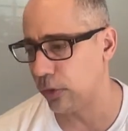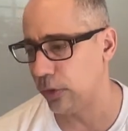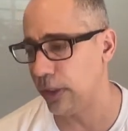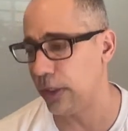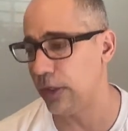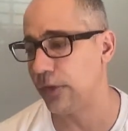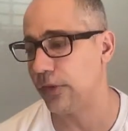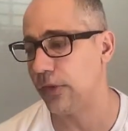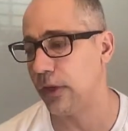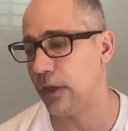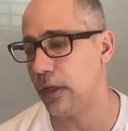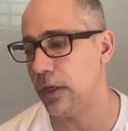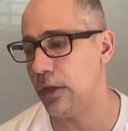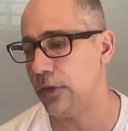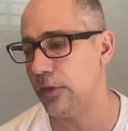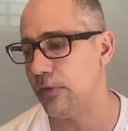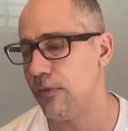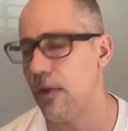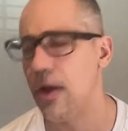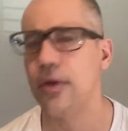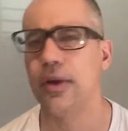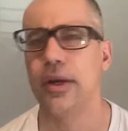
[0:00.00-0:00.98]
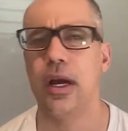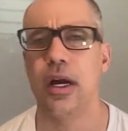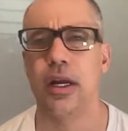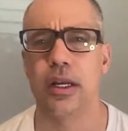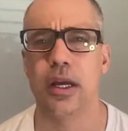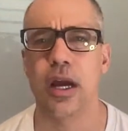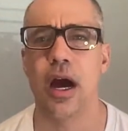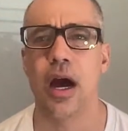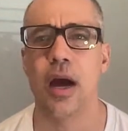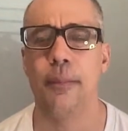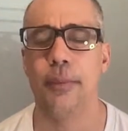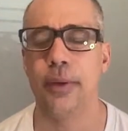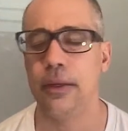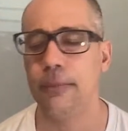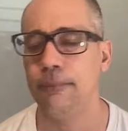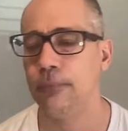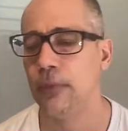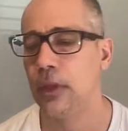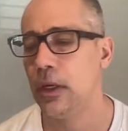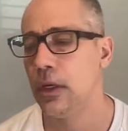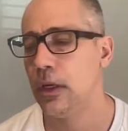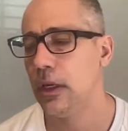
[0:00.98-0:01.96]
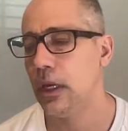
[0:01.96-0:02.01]
It is very uncommon.
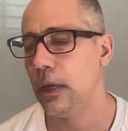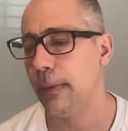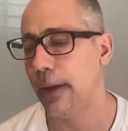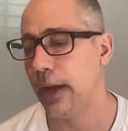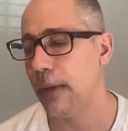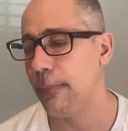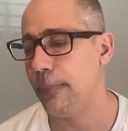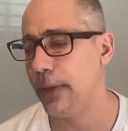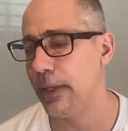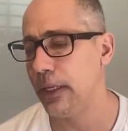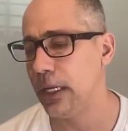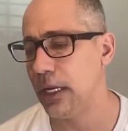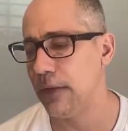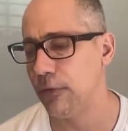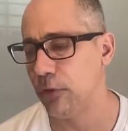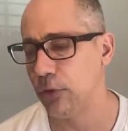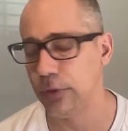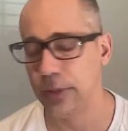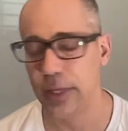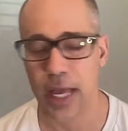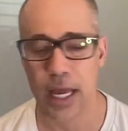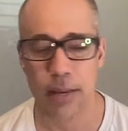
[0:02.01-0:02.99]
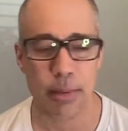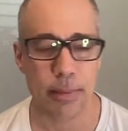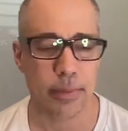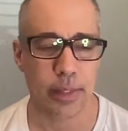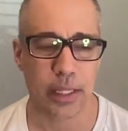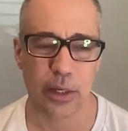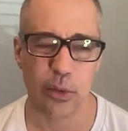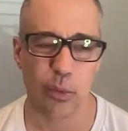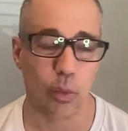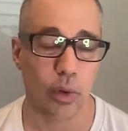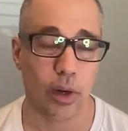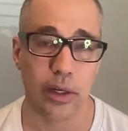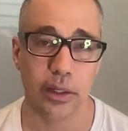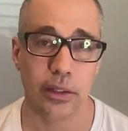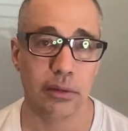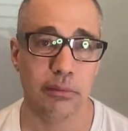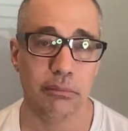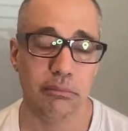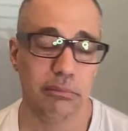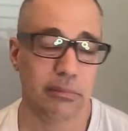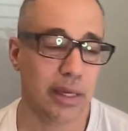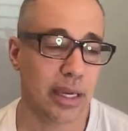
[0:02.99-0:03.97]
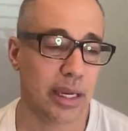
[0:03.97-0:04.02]
In my opinion, I've only had maybe like
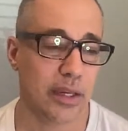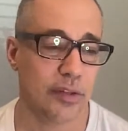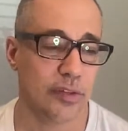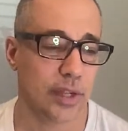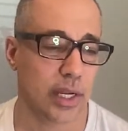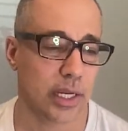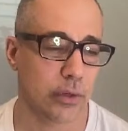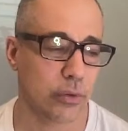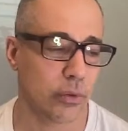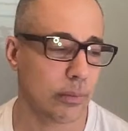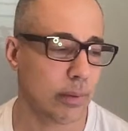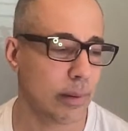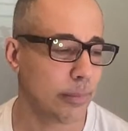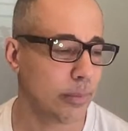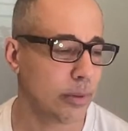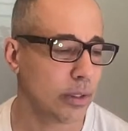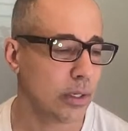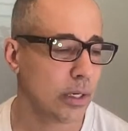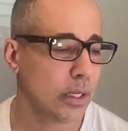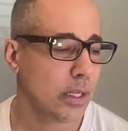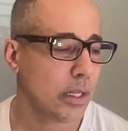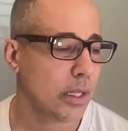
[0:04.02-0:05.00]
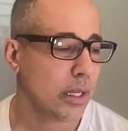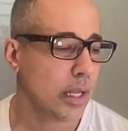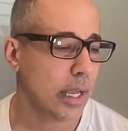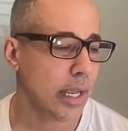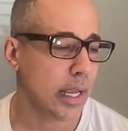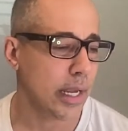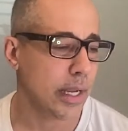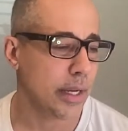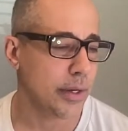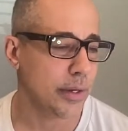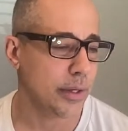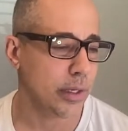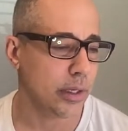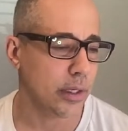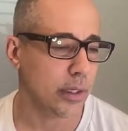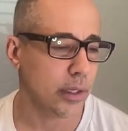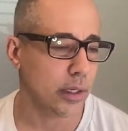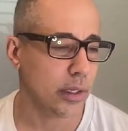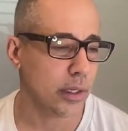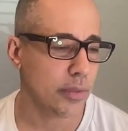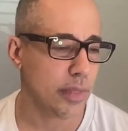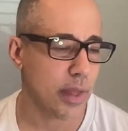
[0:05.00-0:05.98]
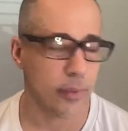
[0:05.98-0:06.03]
one case that I can remember, and
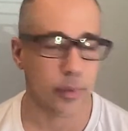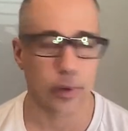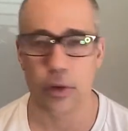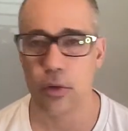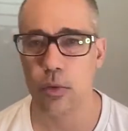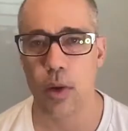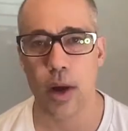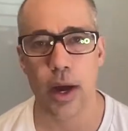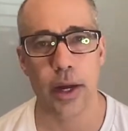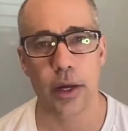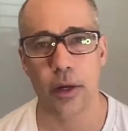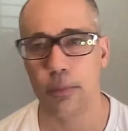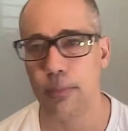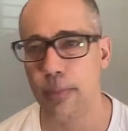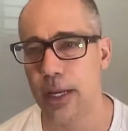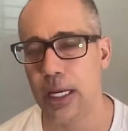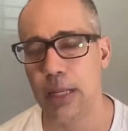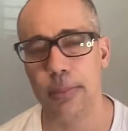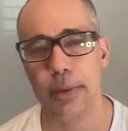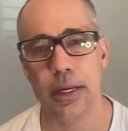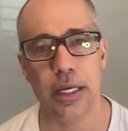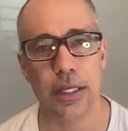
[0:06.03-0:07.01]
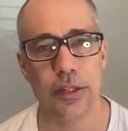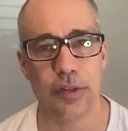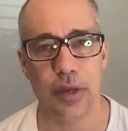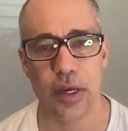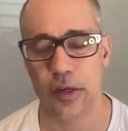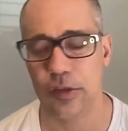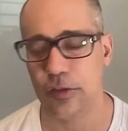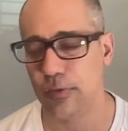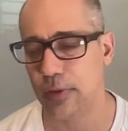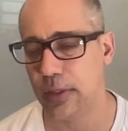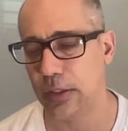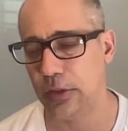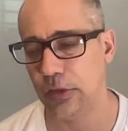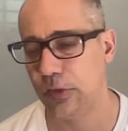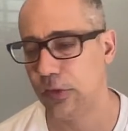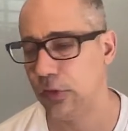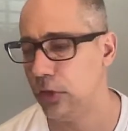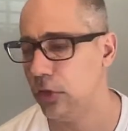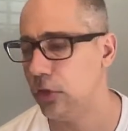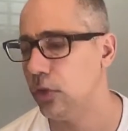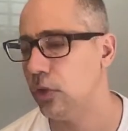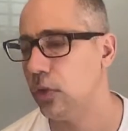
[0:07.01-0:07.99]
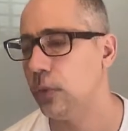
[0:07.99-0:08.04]
they require many, many days of
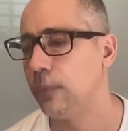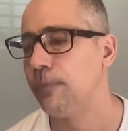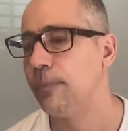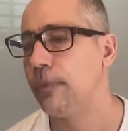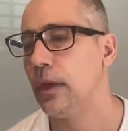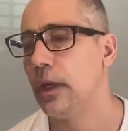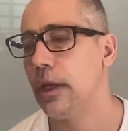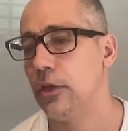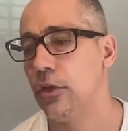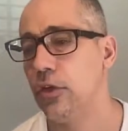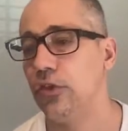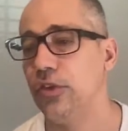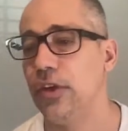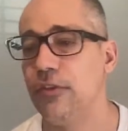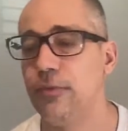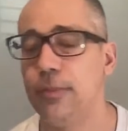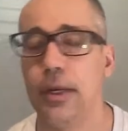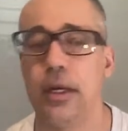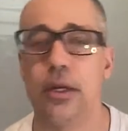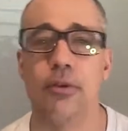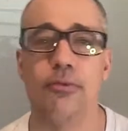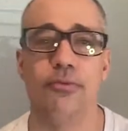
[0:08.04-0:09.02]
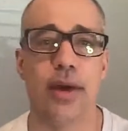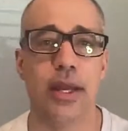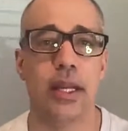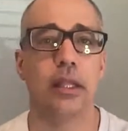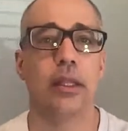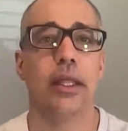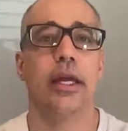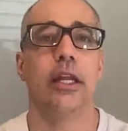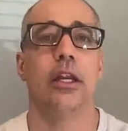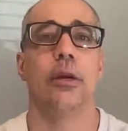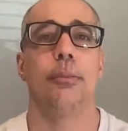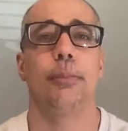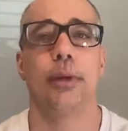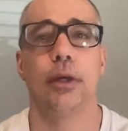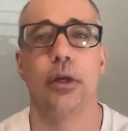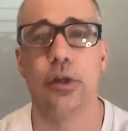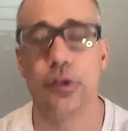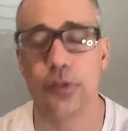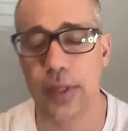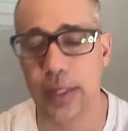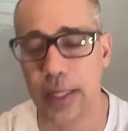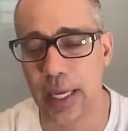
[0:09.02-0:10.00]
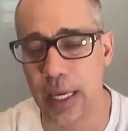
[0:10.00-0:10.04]
ICU. Usually have to be on a ventilator
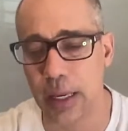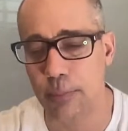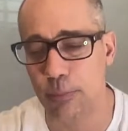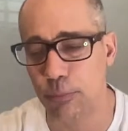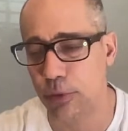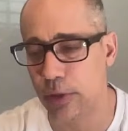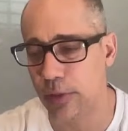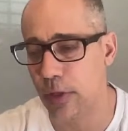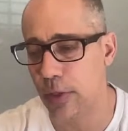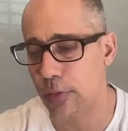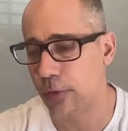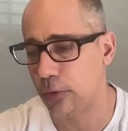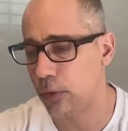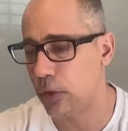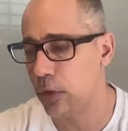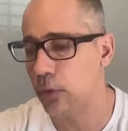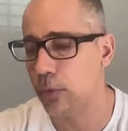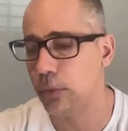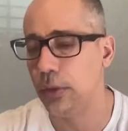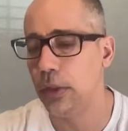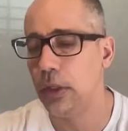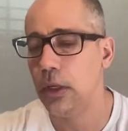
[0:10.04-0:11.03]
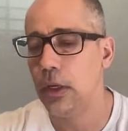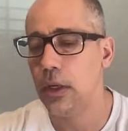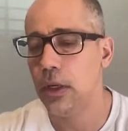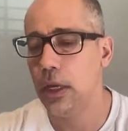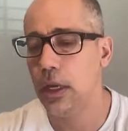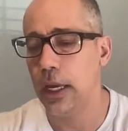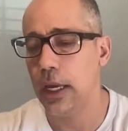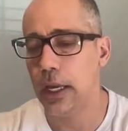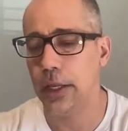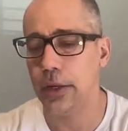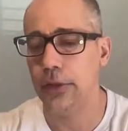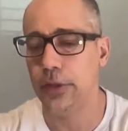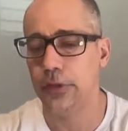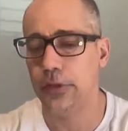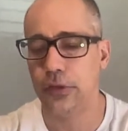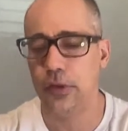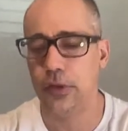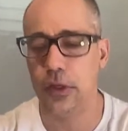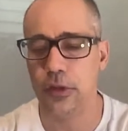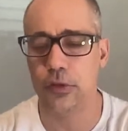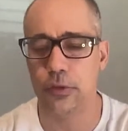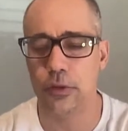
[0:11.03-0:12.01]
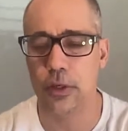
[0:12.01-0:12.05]
because they can't breathe on their own, and it's
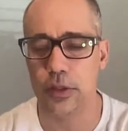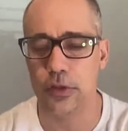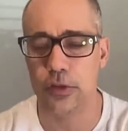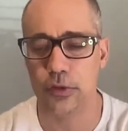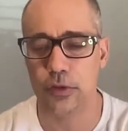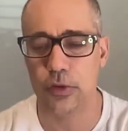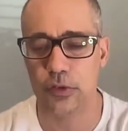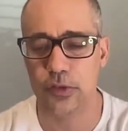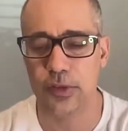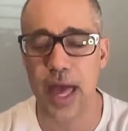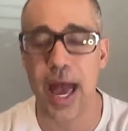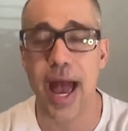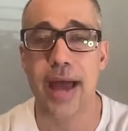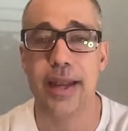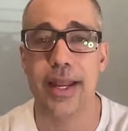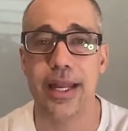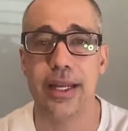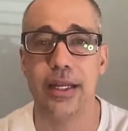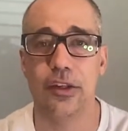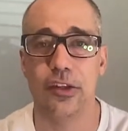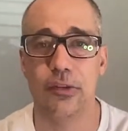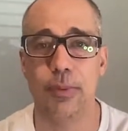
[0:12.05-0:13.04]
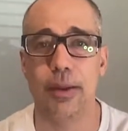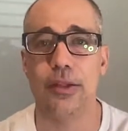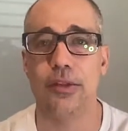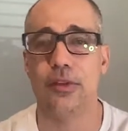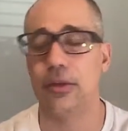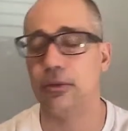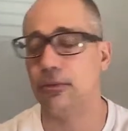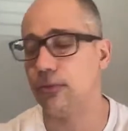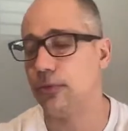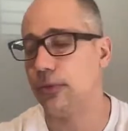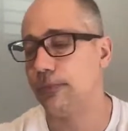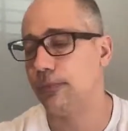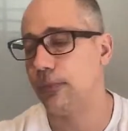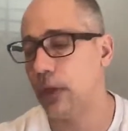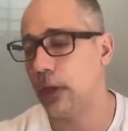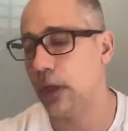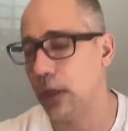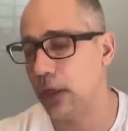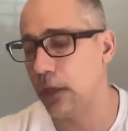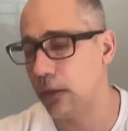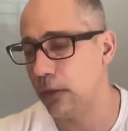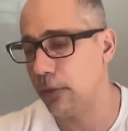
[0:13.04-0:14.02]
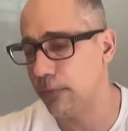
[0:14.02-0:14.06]
sad and expensive
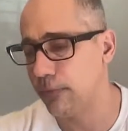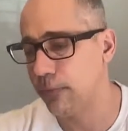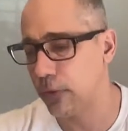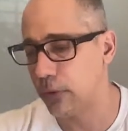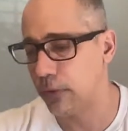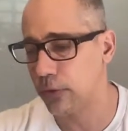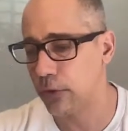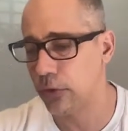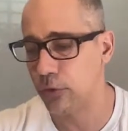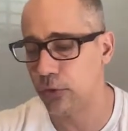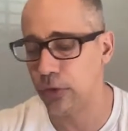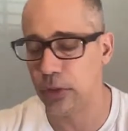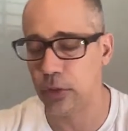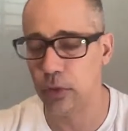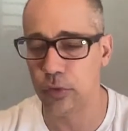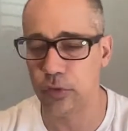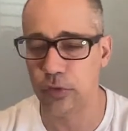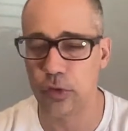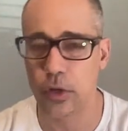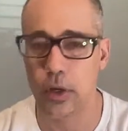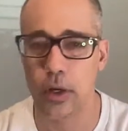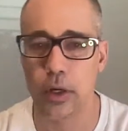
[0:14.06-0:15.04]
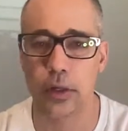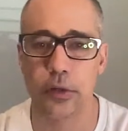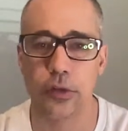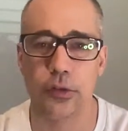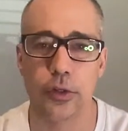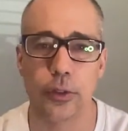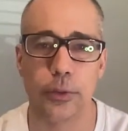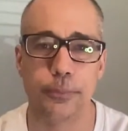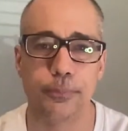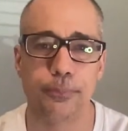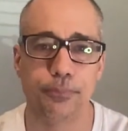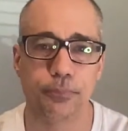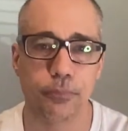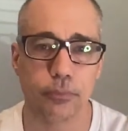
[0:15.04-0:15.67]
to treat those dogs. So,